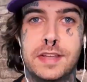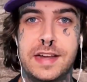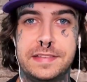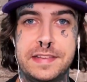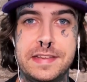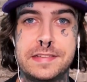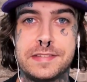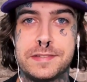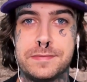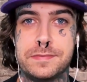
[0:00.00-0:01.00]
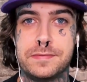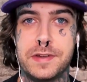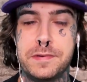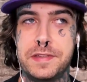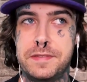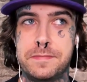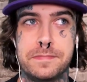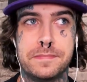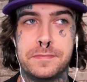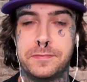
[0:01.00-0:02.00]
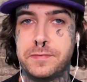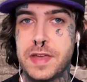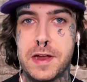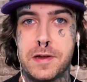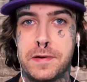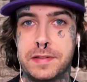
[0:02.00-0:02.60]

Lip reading: I think it's very fair